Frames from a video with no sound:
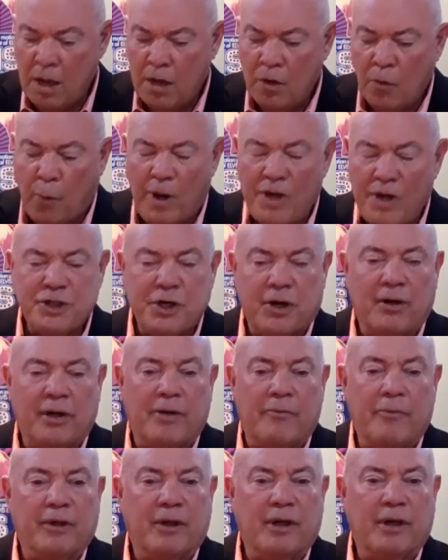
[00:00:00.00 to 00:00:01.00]
we certainly
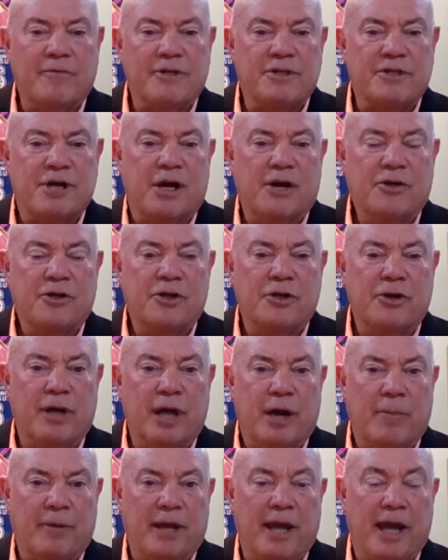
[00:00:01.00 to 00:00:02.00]
would love to talk to you. And
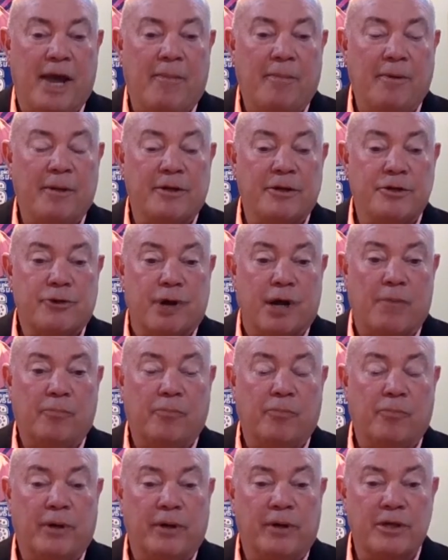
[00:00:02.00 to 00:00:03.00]
I'll be happy to drop
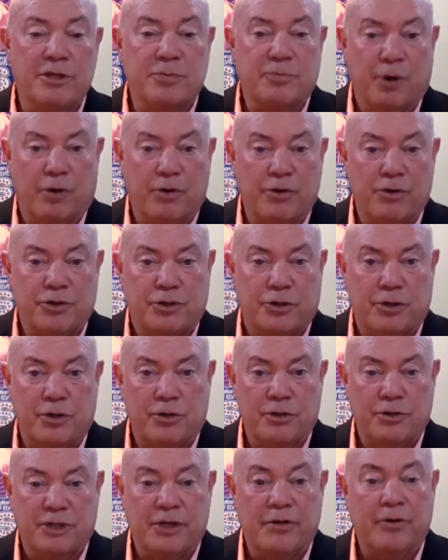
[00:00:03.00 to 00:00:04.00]
one of these
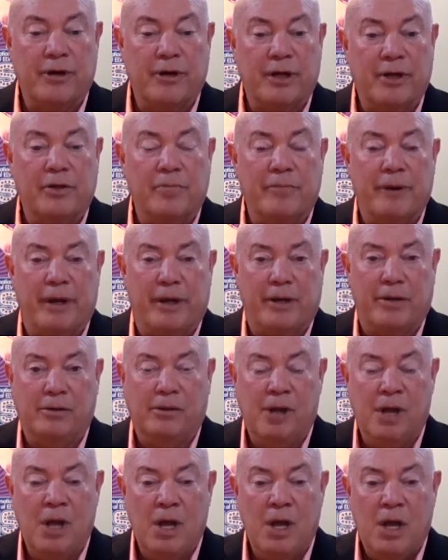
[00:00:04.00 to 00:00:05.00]
brochures either in the mail
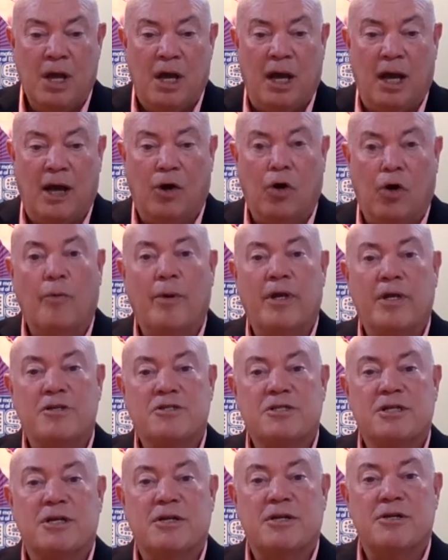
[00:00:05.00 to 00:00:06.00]
uh, or we can
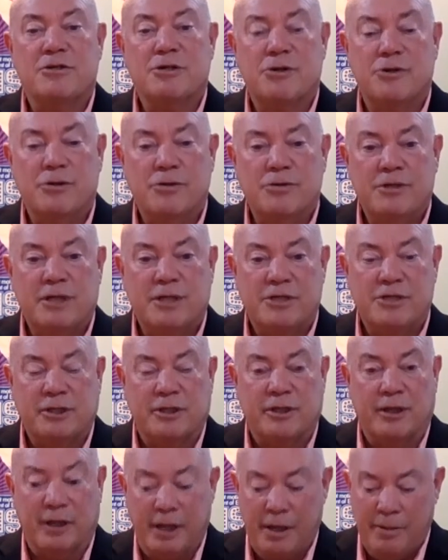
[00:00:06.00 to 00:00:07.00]
send it to you
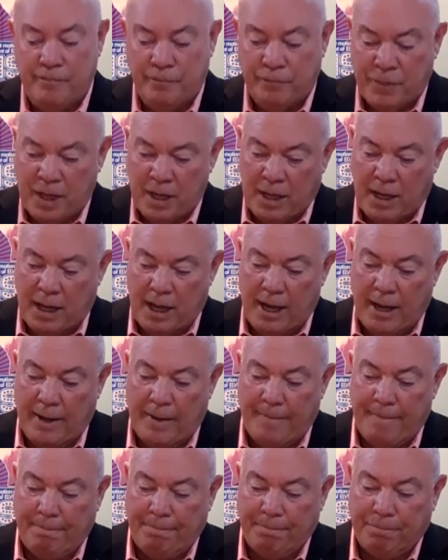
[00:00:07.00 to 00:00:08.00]
digitally.
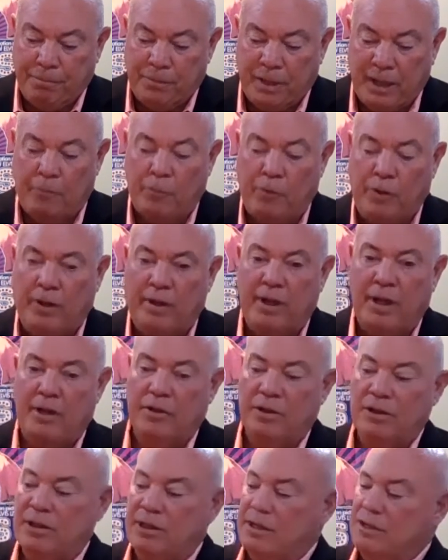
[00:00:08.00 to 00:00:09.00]
Um, and one of the
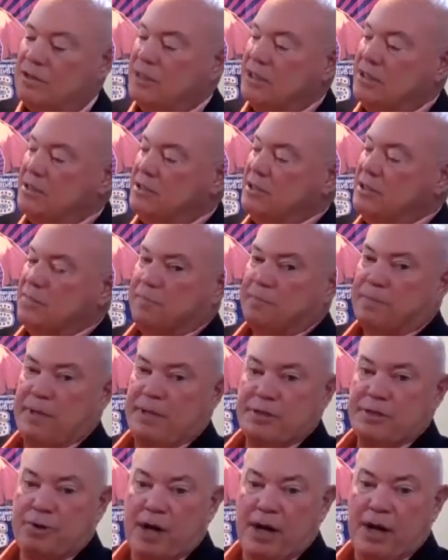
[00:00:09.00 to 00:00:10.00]
other things is this
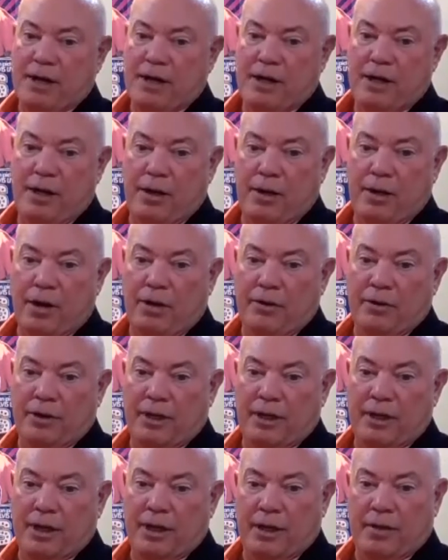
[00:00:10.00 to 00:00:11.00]
piece right here on
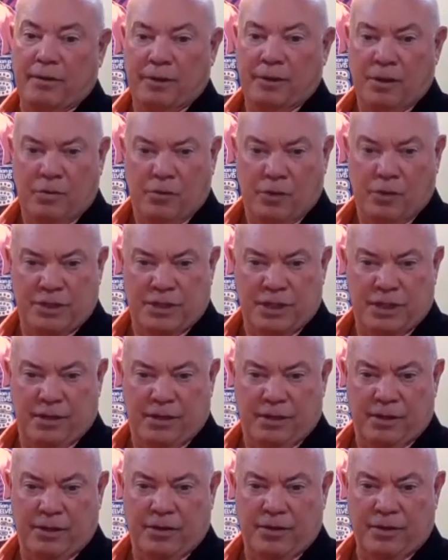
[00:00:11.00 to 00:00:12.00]
the, uh, which
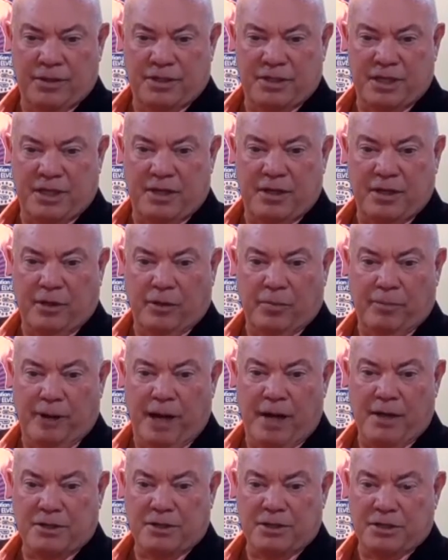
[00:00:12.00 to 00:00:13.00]
you can see the little
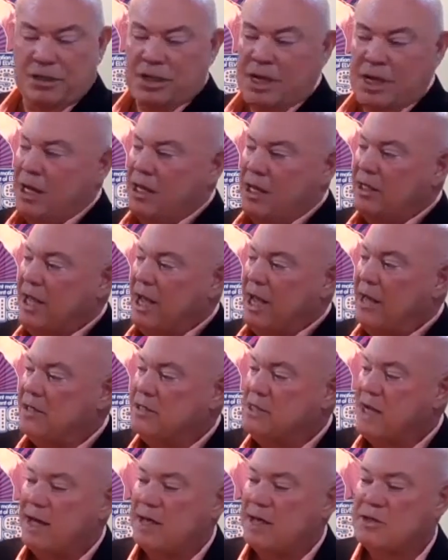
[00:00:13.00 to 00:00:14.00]
boxes, that
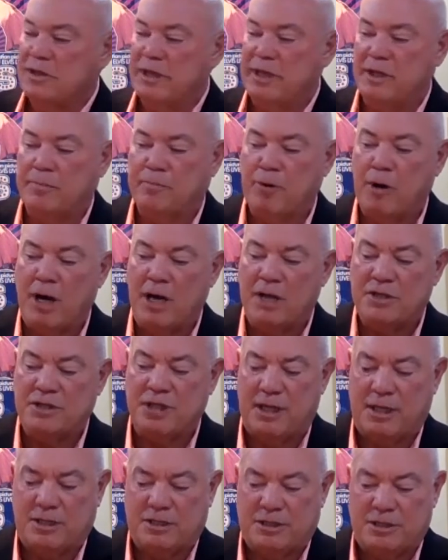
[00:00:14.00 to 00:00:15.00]
is actually the
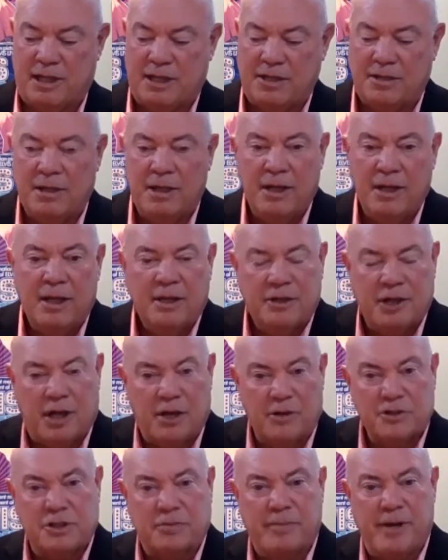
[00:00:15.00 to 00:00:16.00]
process that
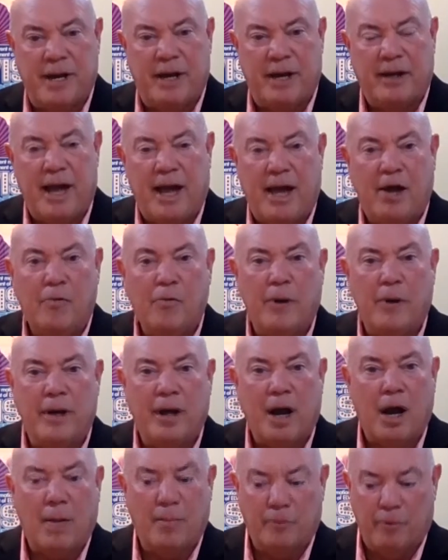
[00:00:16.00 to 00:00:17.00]
talks about how we
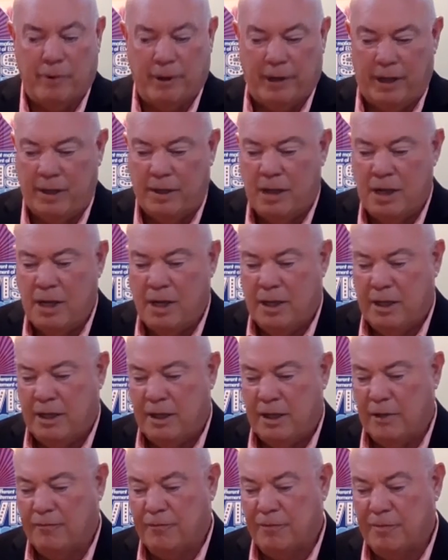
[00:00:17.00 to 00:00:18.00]
operate.
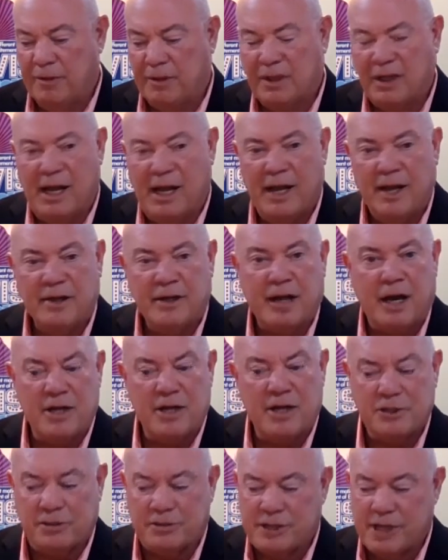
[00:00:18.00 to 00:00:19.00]
You know, from the client
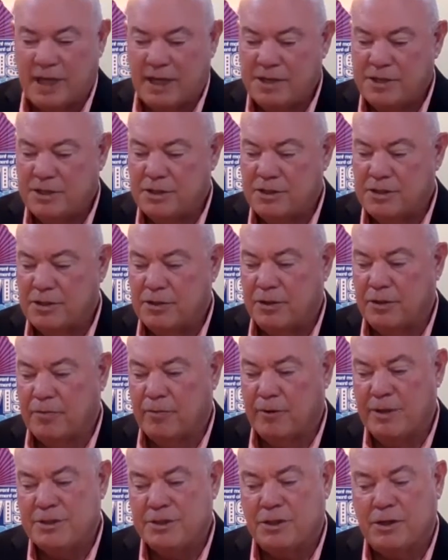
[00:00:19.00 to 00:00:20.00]
consultation to the
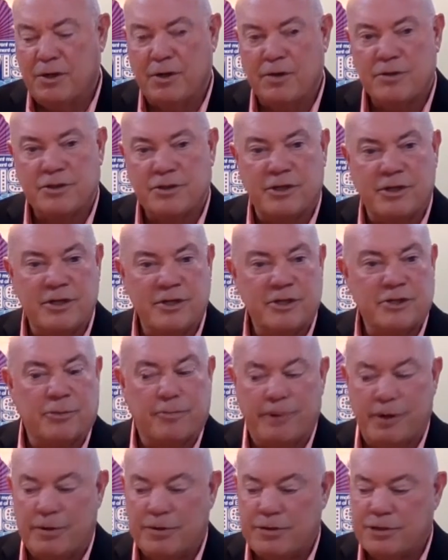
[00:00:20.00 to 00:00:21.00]
research, the
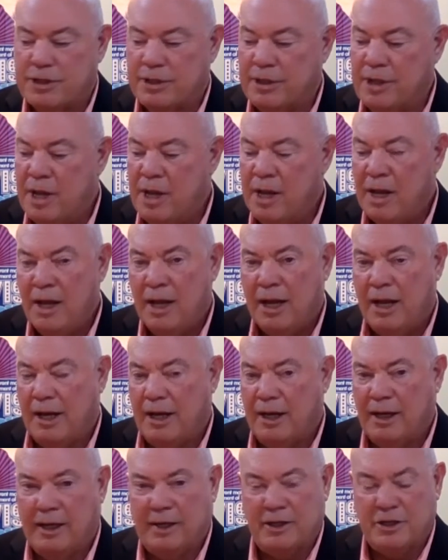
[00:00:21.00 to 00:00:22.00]
distribution,
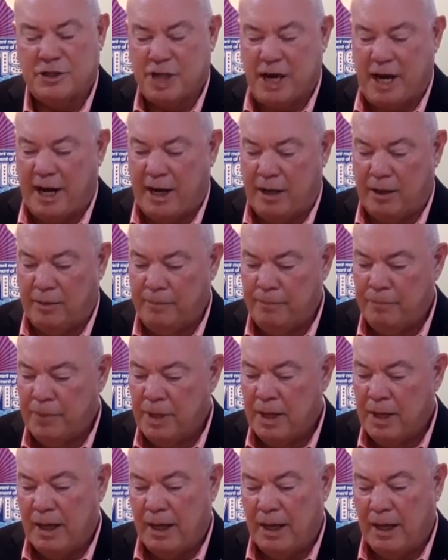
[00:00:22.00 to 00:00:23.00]
uh, and the channel,
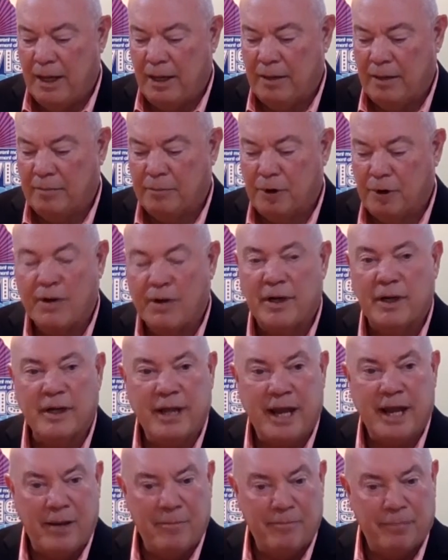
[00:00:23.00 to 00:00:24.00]
uh, marketing
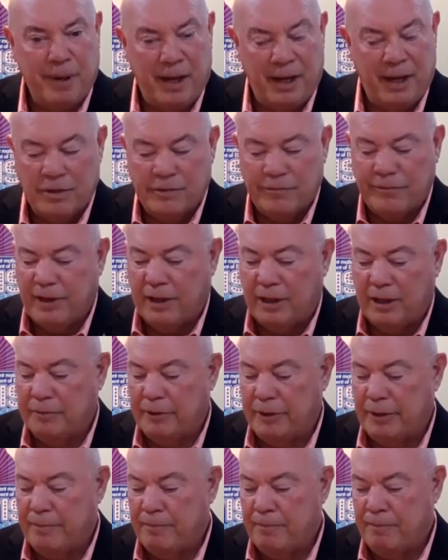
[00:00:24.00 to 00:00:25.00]
campaign
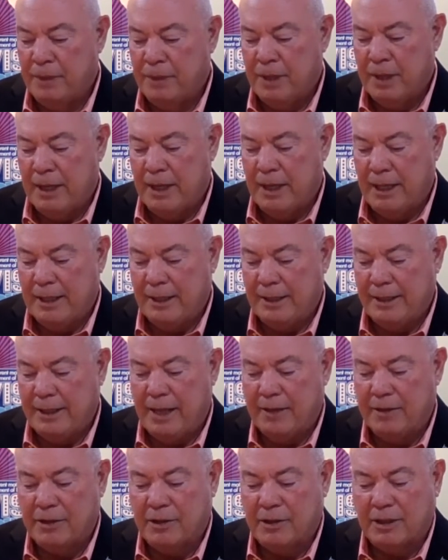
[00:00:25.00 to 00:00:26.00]
development, uh,
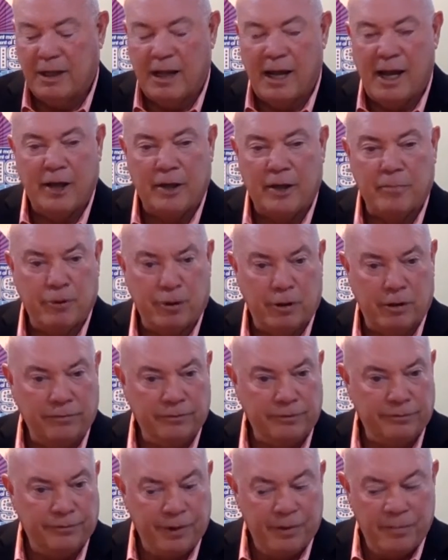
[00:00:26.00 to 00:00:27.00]
down to the client
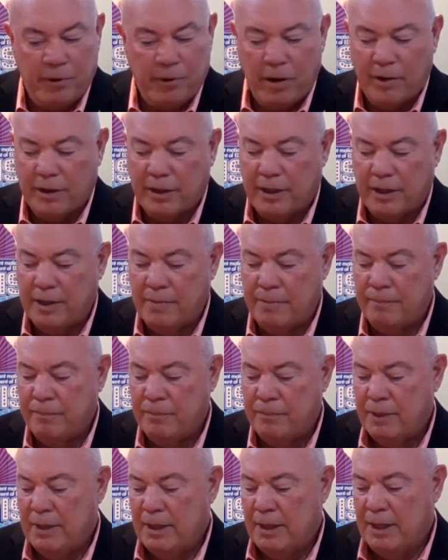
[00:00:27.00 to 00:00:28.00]
approval for the marketing,
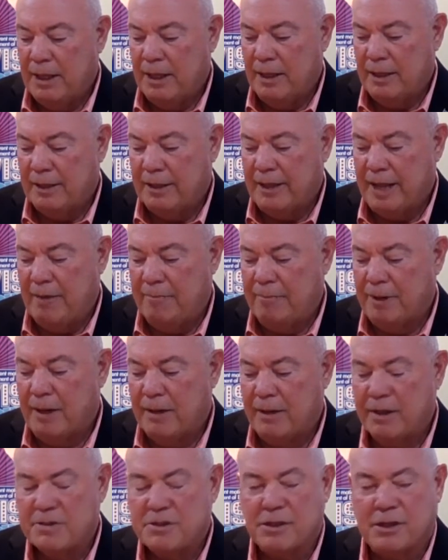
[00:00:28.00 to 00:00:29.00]
uh, the
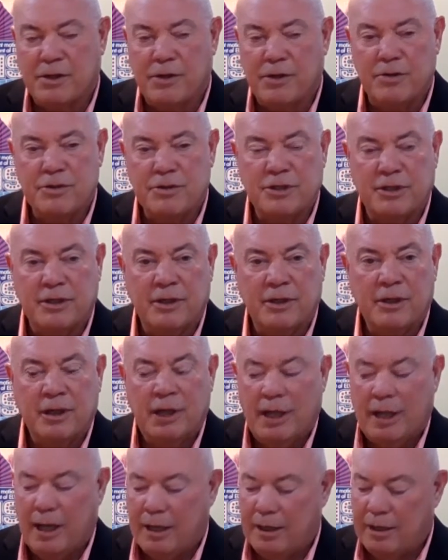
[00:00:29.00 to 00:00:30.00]
campaign execution,
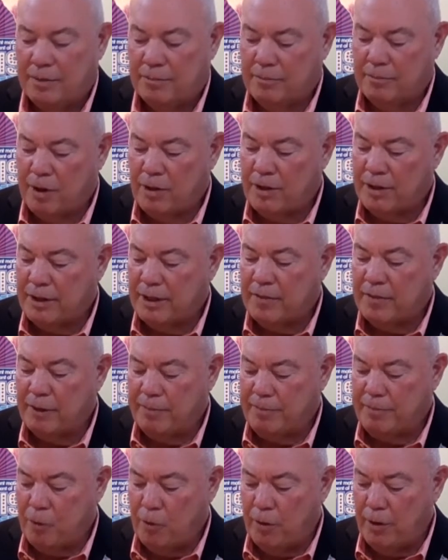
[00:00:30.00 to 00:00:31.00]
uh, marketing
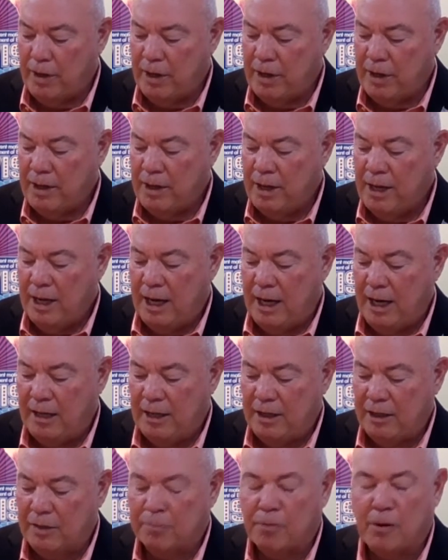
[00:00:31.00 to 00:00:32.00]
reporting, and
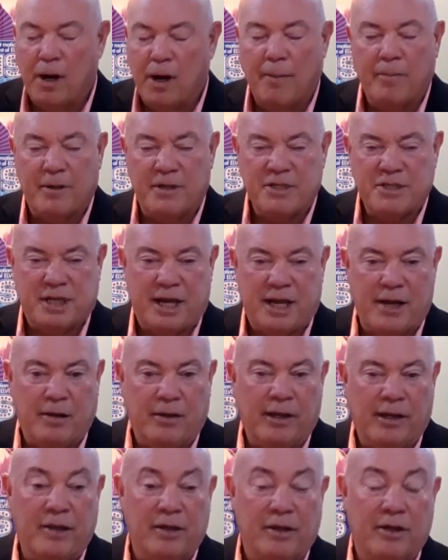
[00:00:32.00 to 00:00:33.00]
then the property
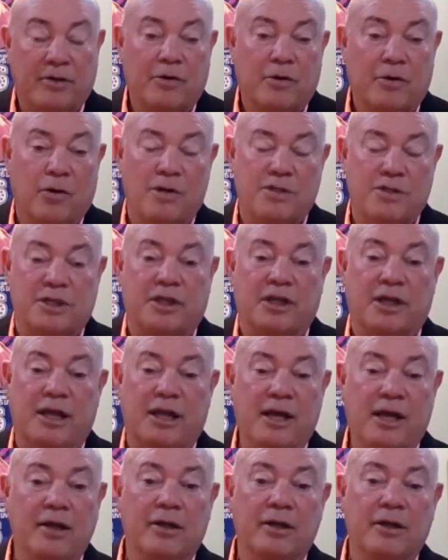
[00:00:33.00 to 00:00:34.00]
sale. And then, of course, at the
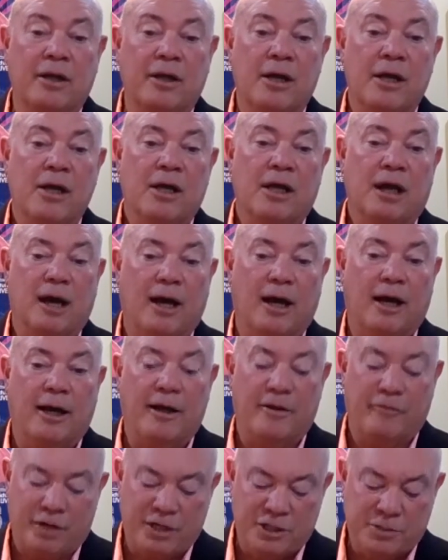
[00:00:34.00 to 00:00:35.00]
end,
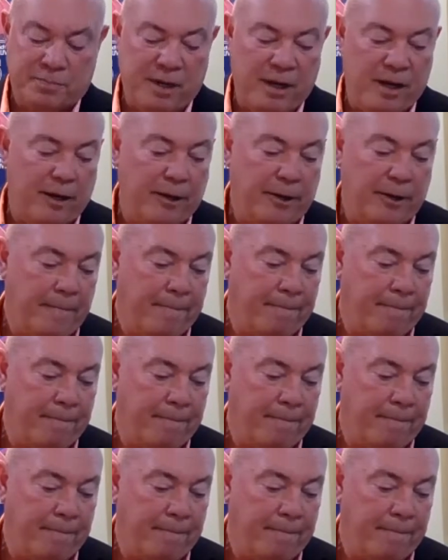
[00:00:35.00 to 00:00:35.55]
if we spend